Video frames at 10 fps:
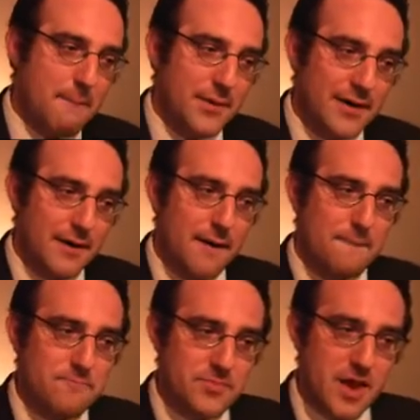But
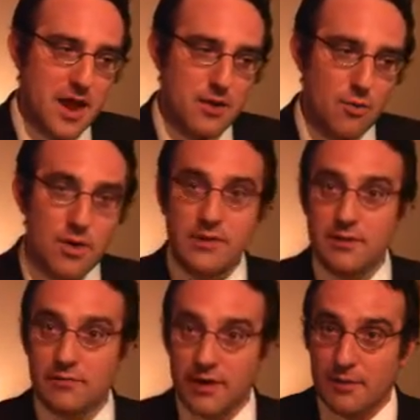um, and we
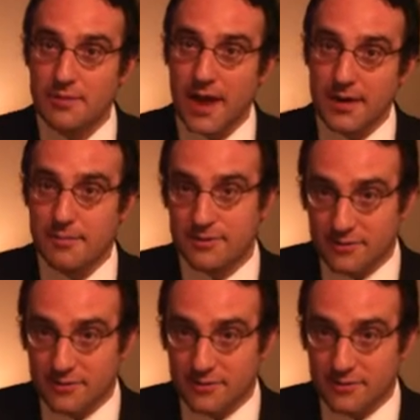developed animal